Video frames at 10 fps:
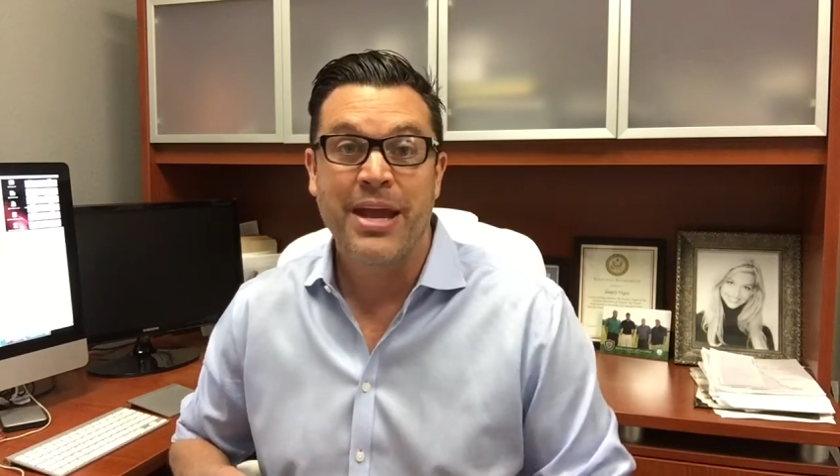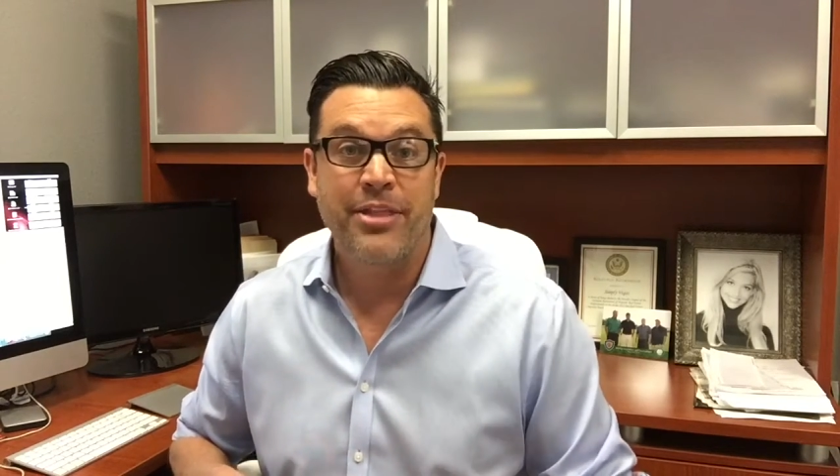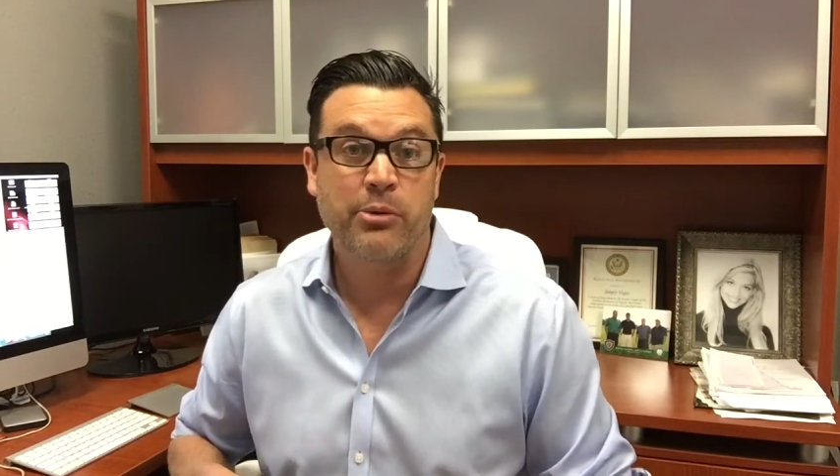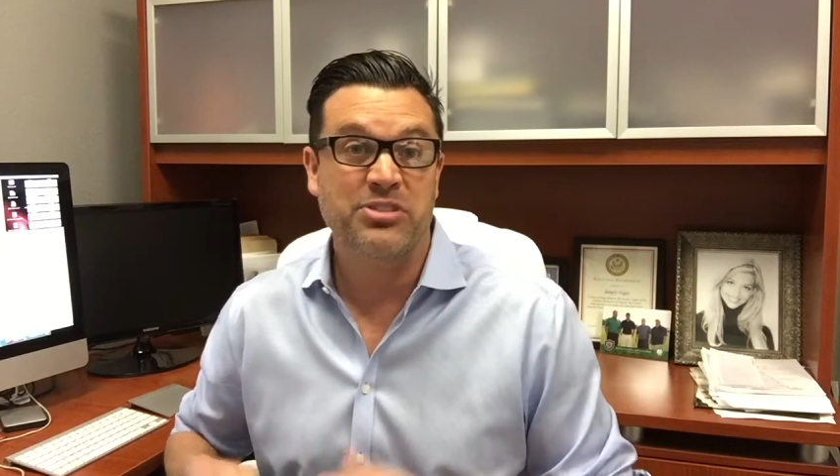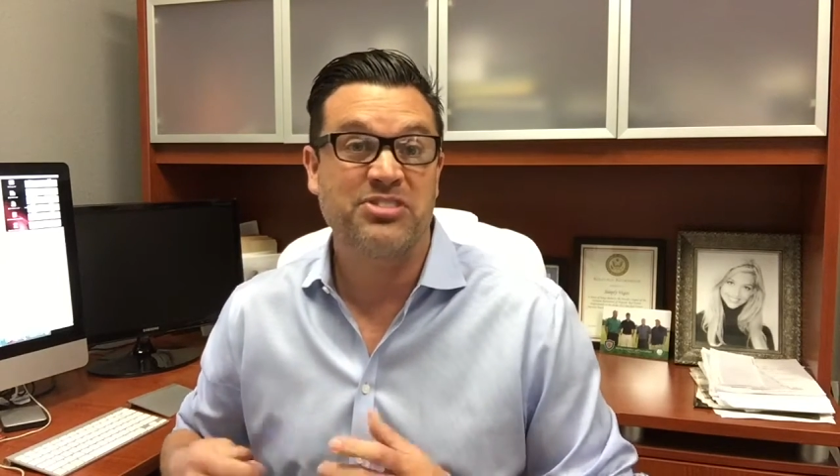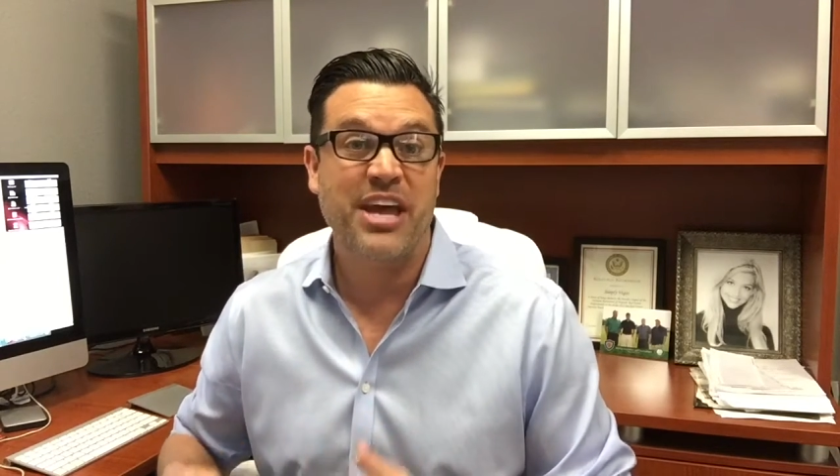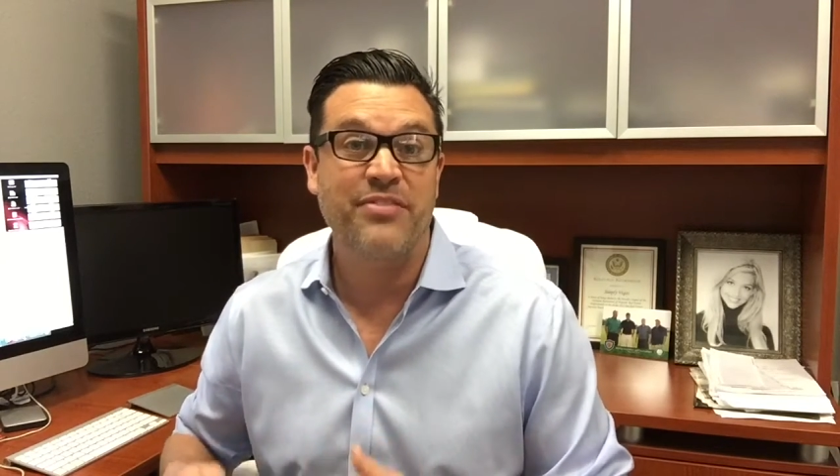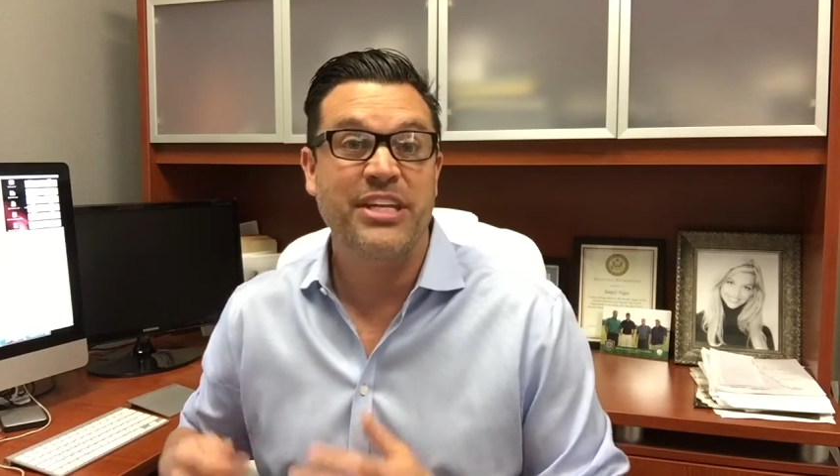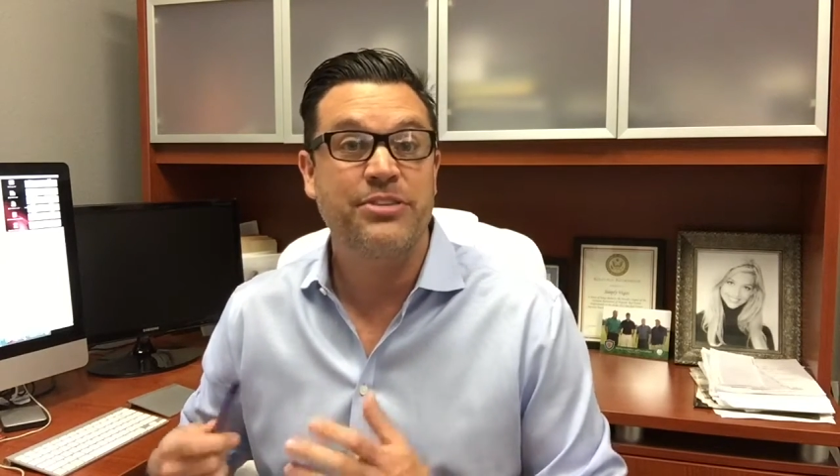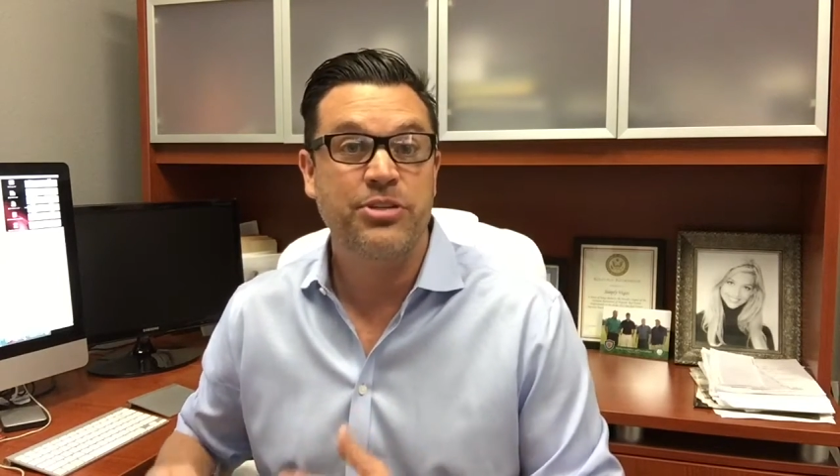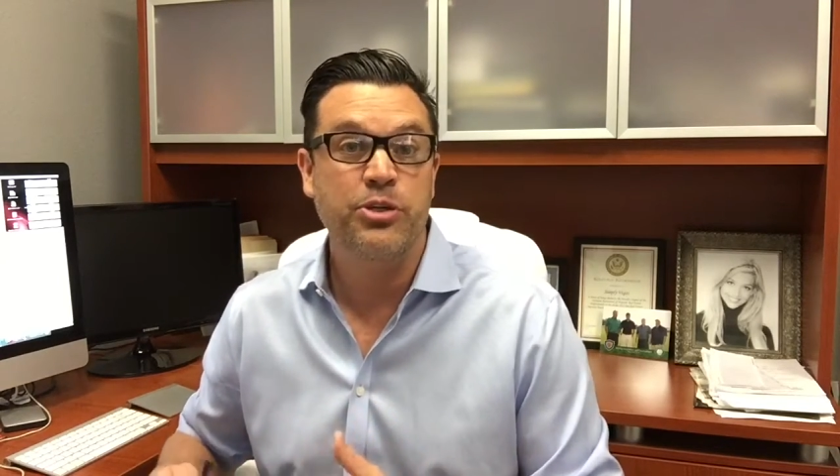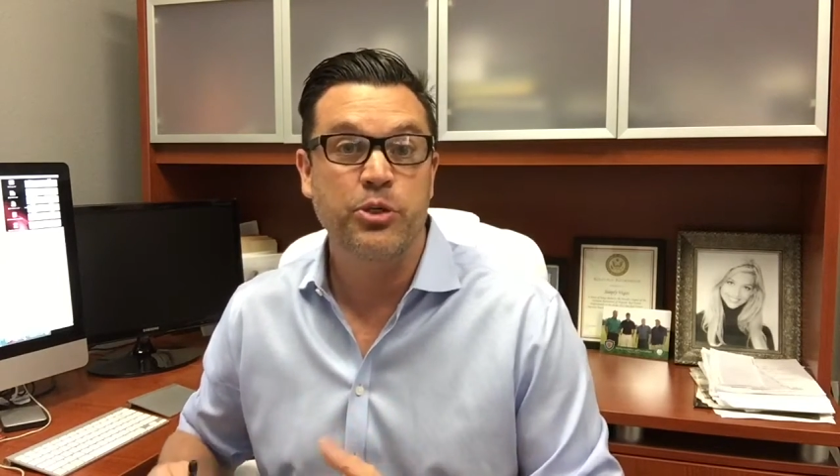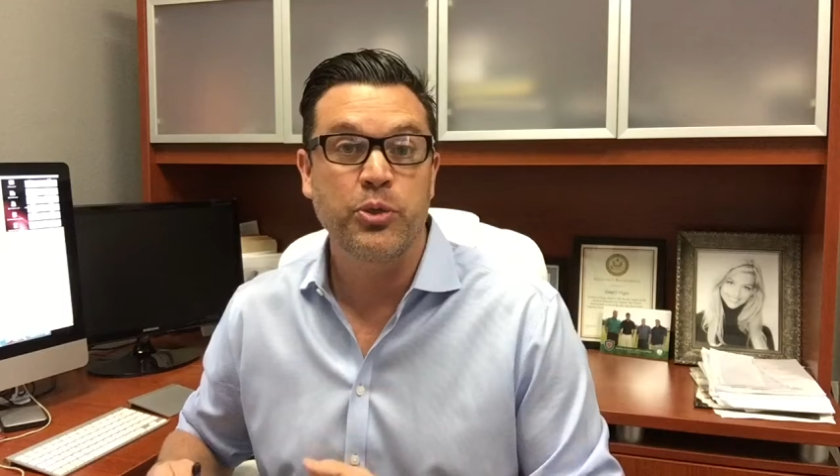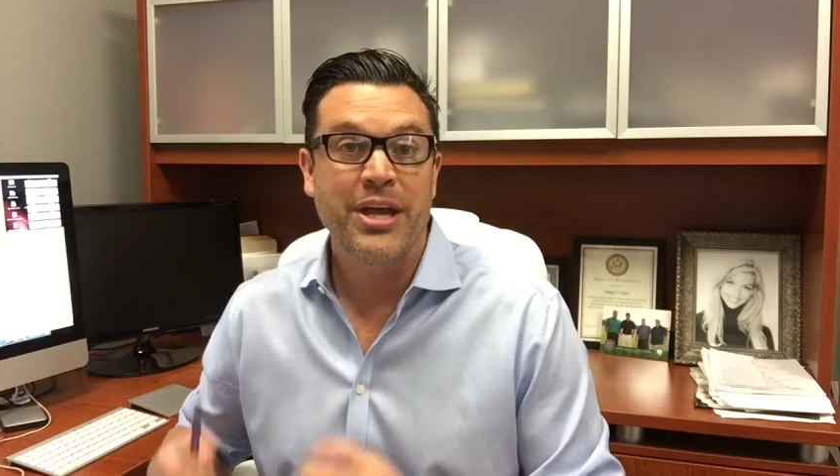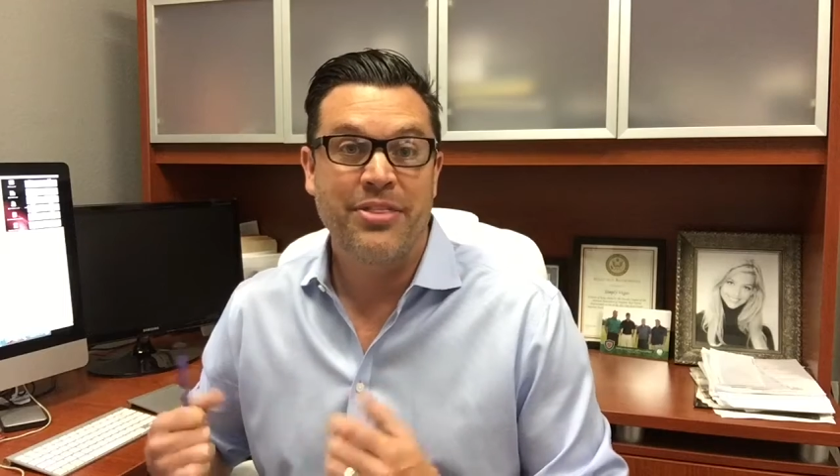there were 72